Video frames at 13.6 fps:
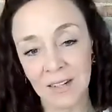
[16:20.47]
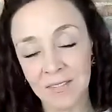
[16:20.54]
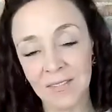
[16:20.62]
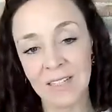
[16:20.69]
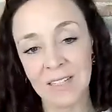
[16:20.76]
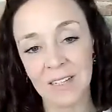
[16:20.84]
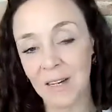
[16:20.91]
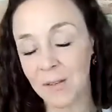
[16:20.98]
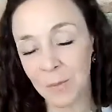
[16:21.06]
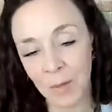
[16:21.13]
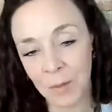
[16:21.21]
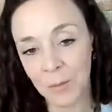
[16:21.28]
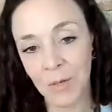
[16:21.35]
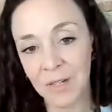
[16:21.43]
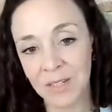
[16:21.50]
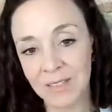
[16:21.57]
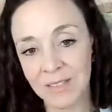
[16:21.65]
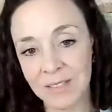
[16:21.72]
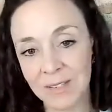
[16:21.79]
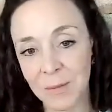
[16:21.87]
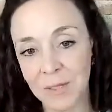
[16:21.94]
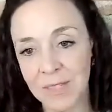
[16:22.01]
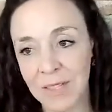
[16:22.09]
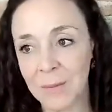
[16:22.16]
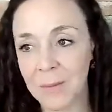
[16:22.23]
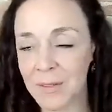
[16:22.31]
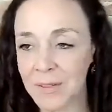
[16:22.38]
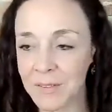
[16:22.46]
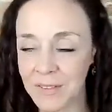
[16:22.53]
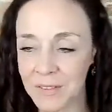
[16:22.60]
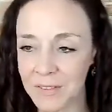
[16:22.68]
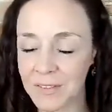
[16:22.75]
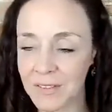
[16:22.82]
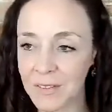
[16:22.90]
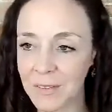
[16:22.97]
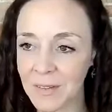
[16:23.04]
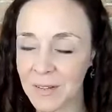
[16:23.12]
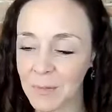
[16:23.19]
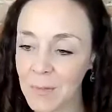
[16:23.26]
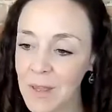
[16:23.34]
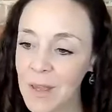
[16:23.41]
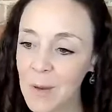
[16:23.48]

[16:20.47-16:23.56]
won't work in a school again because I just don't like them.